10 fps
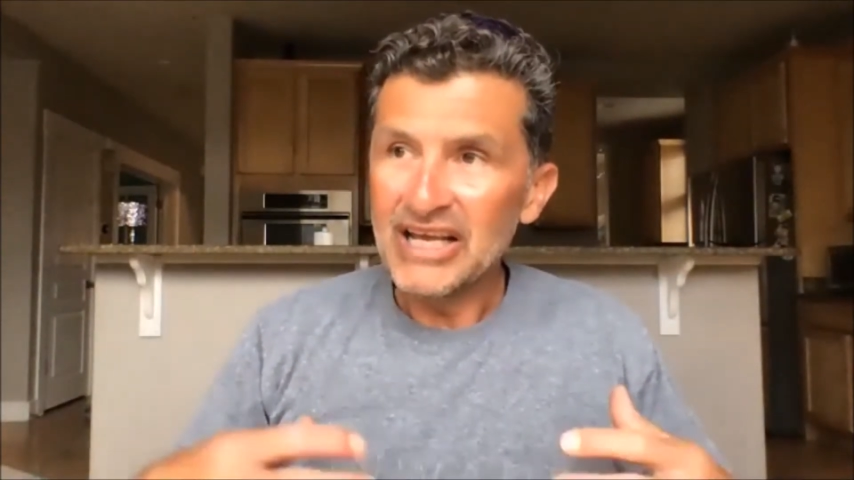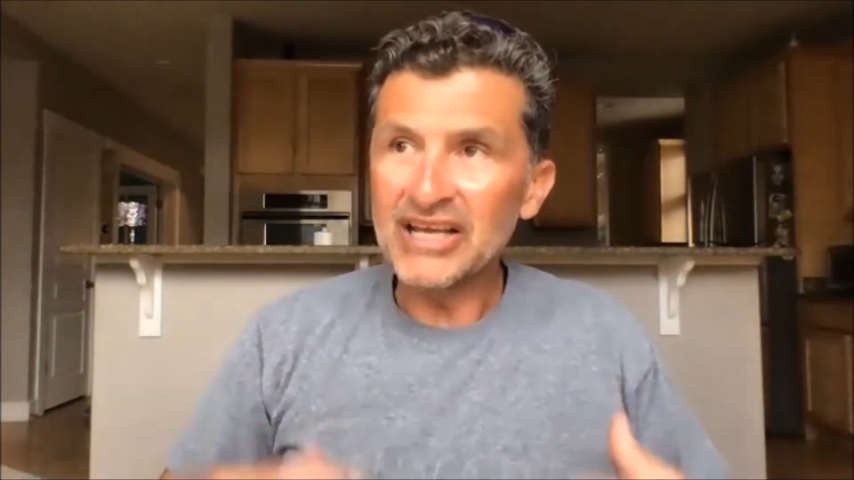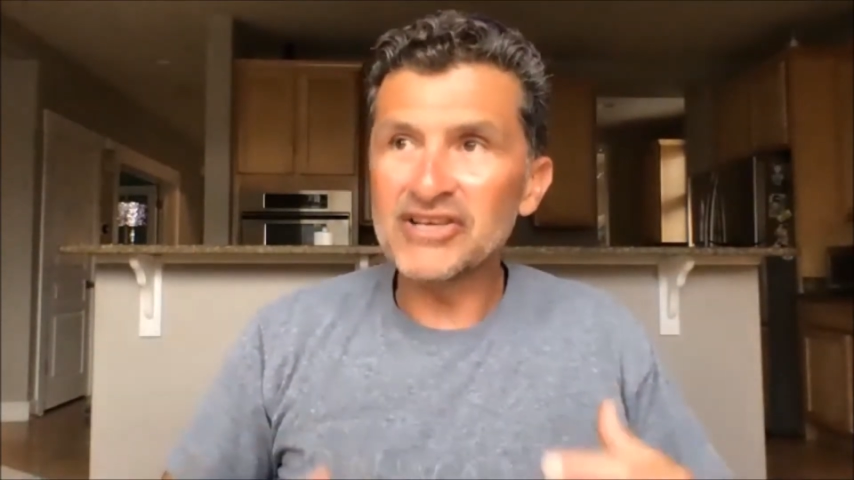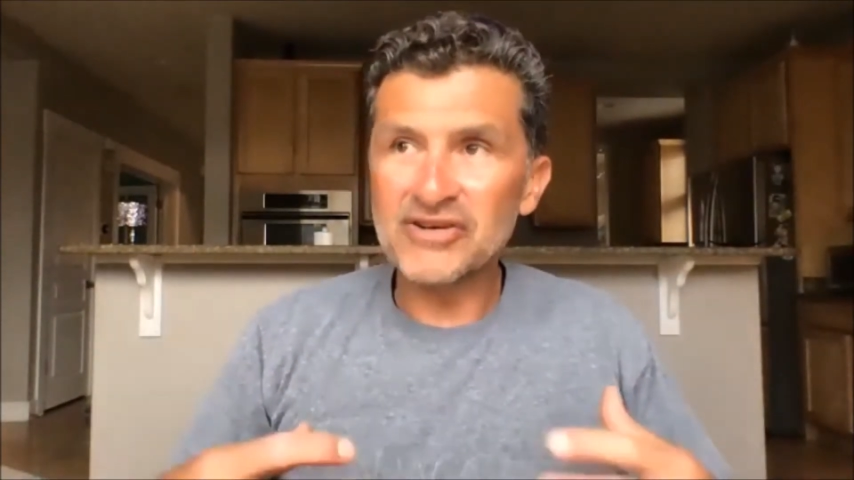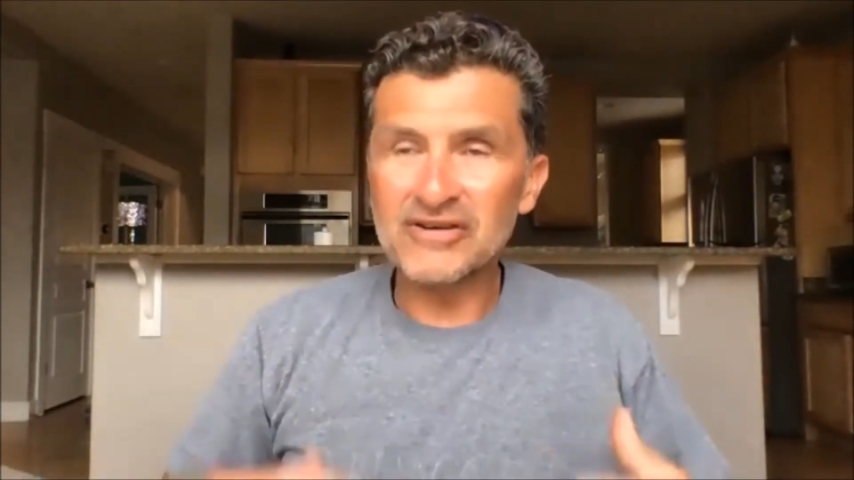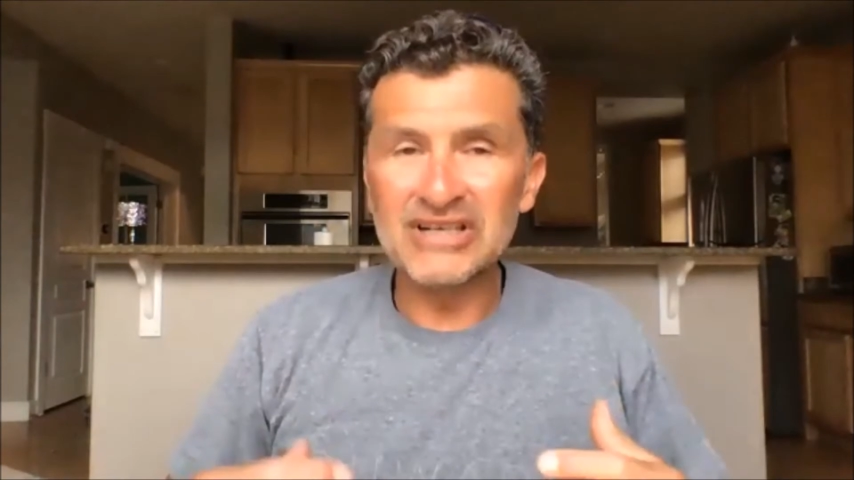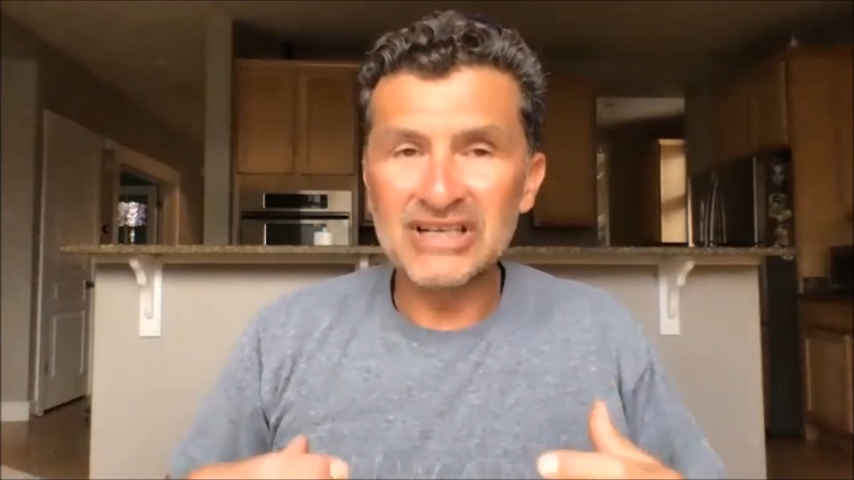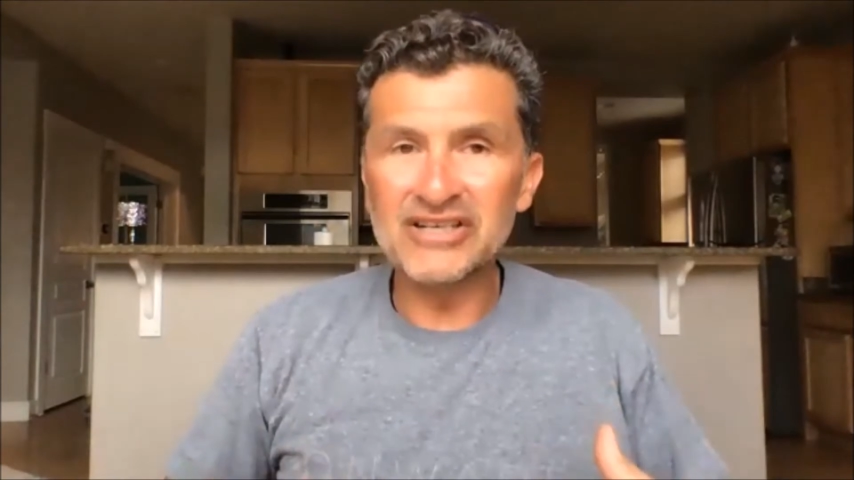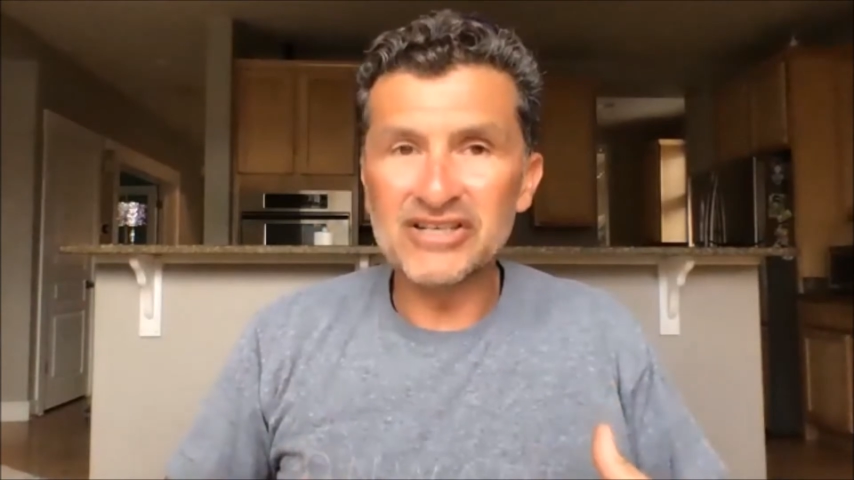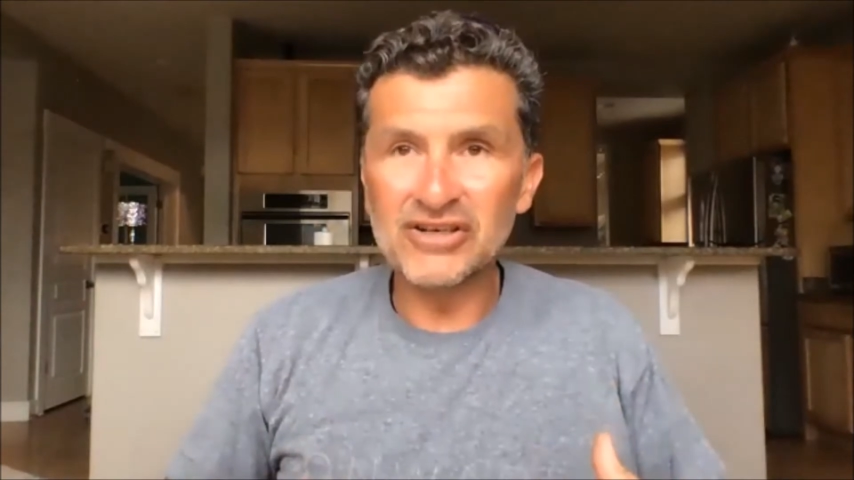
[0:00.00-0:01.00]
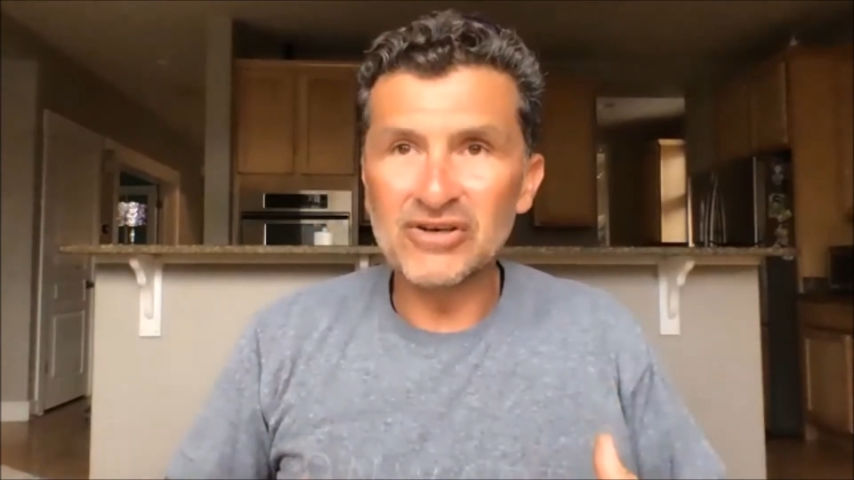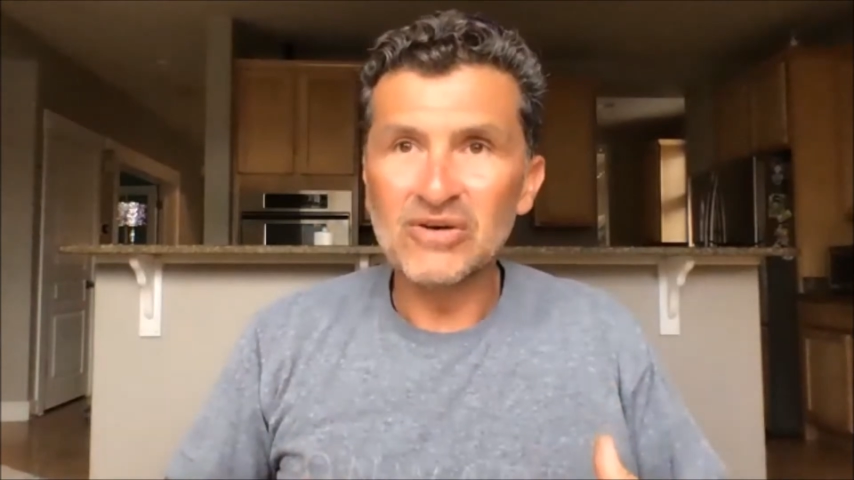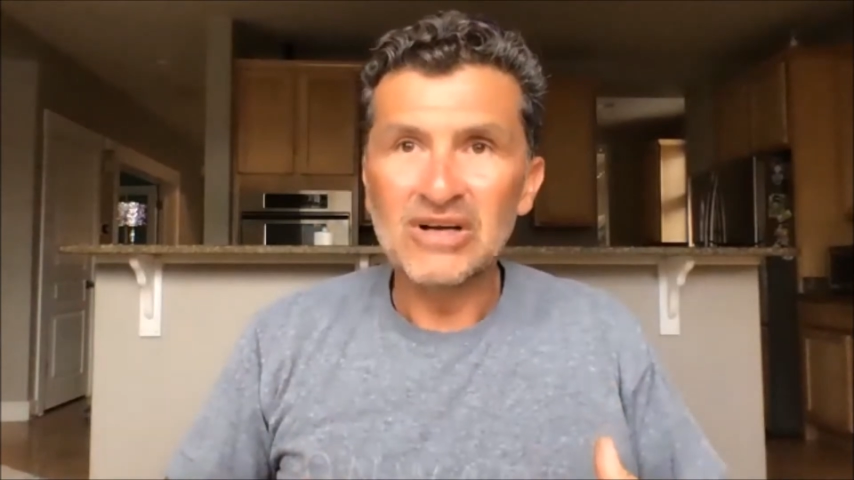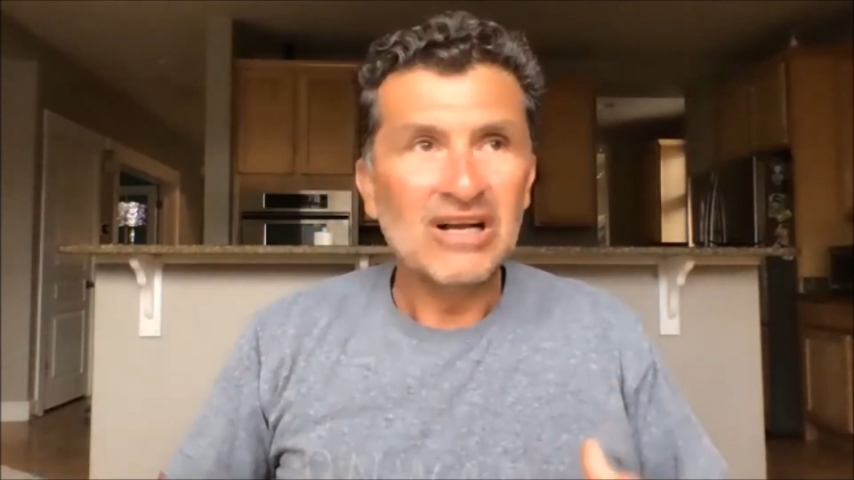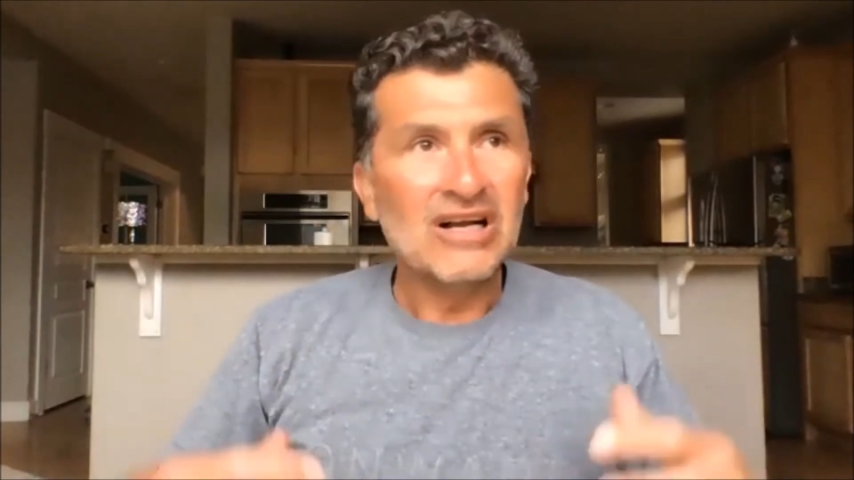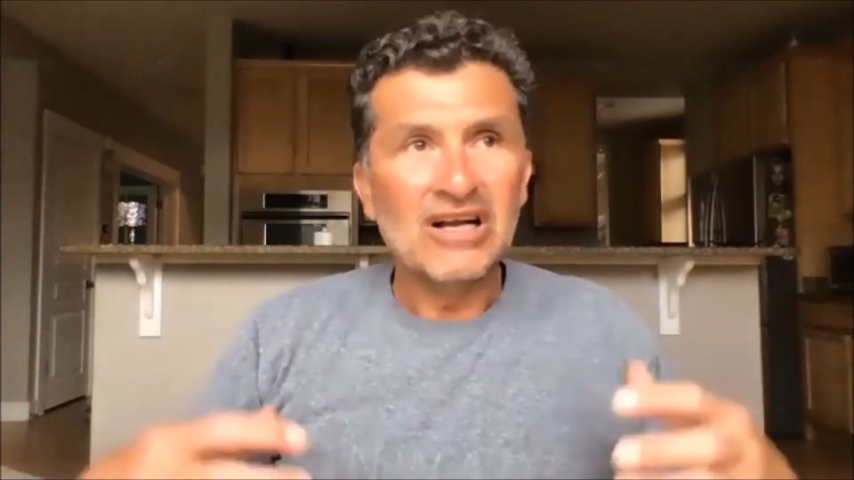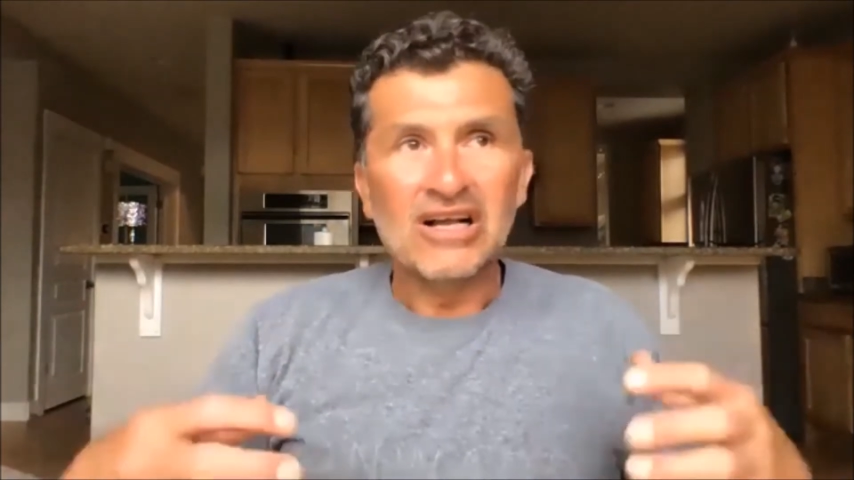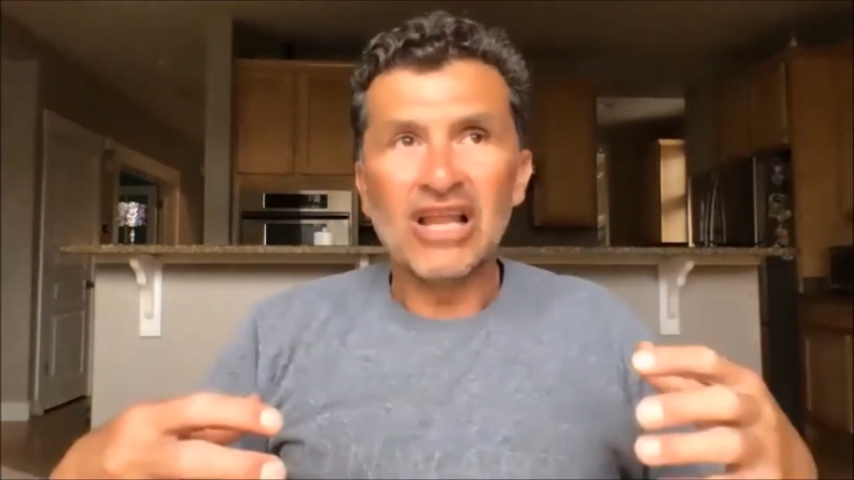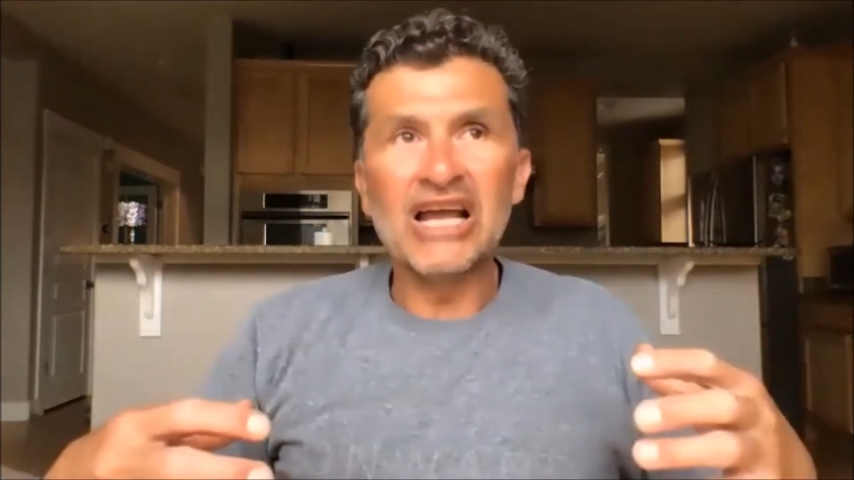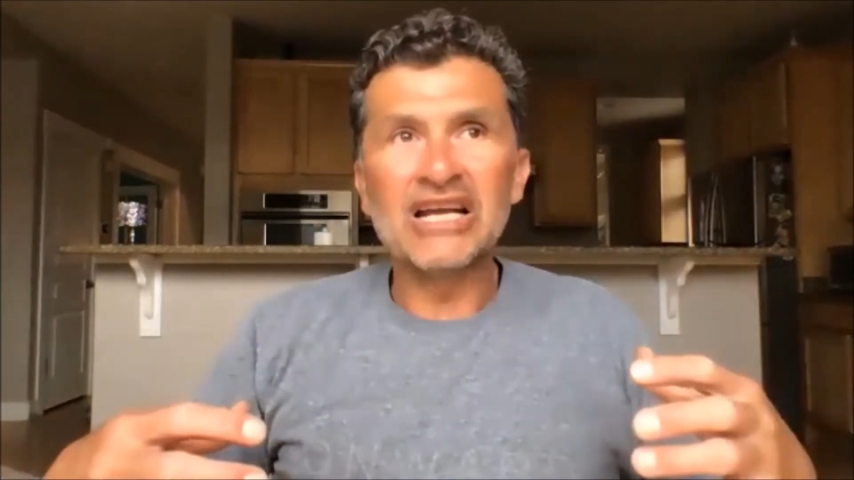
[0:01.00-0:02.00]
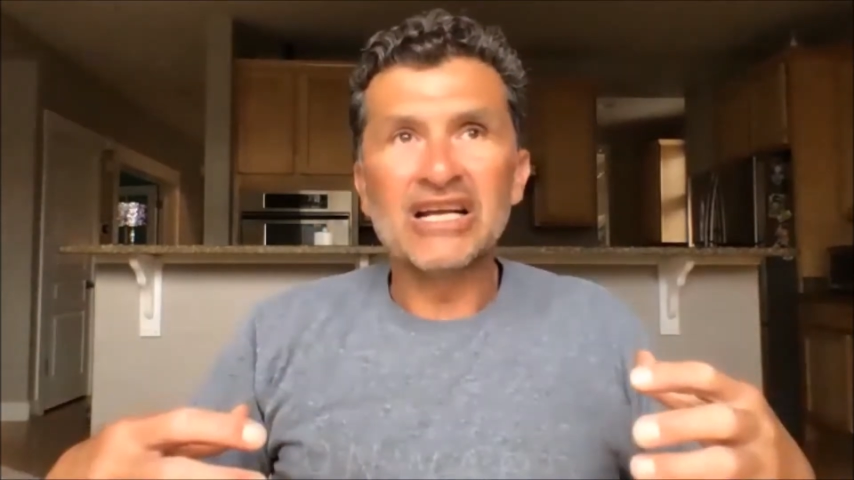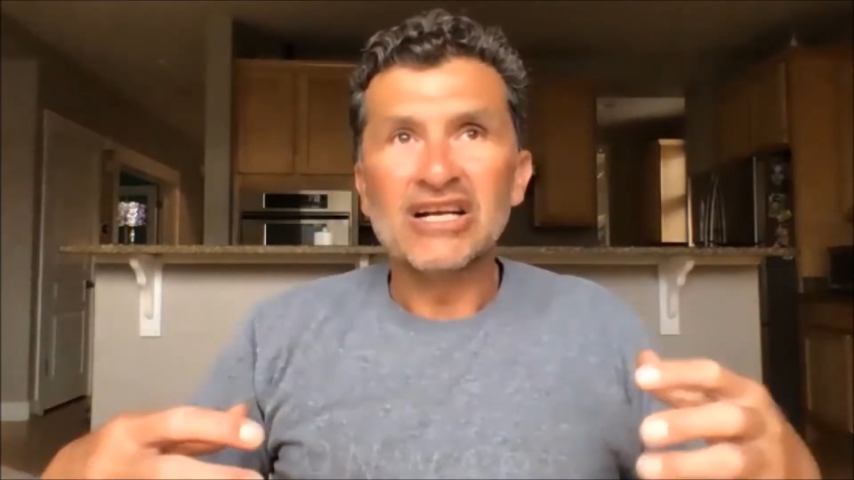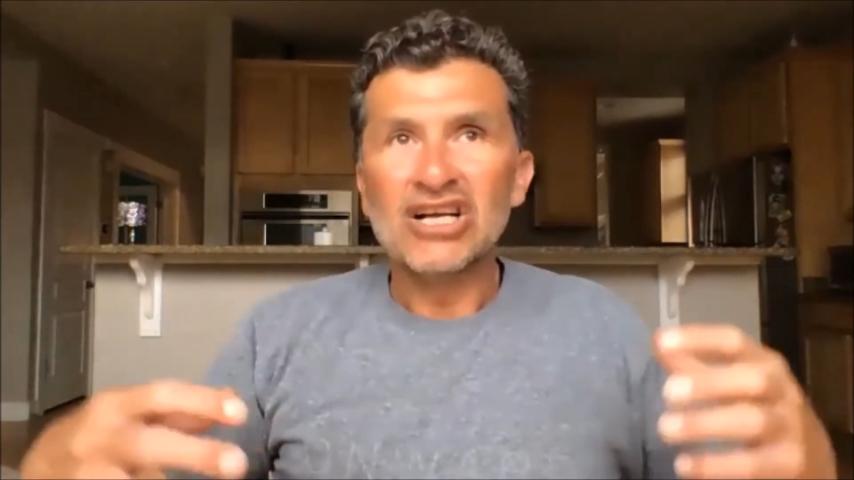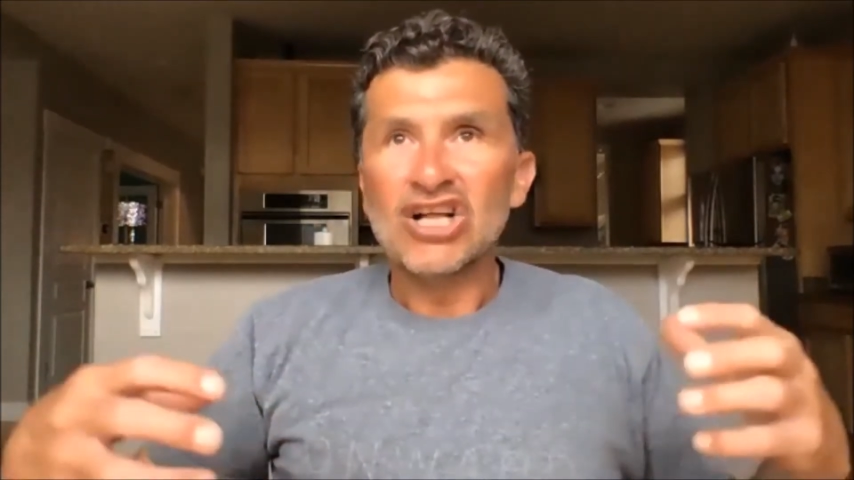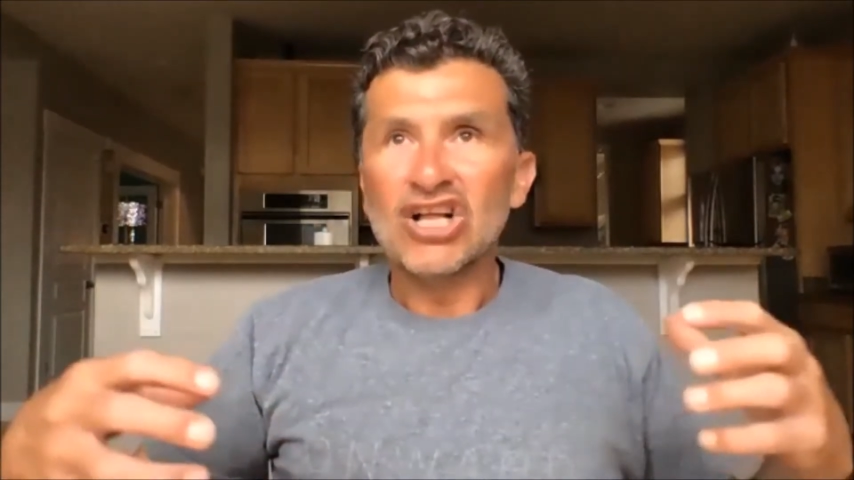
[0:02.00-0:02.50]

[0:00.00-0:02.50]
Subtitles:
it turned into like,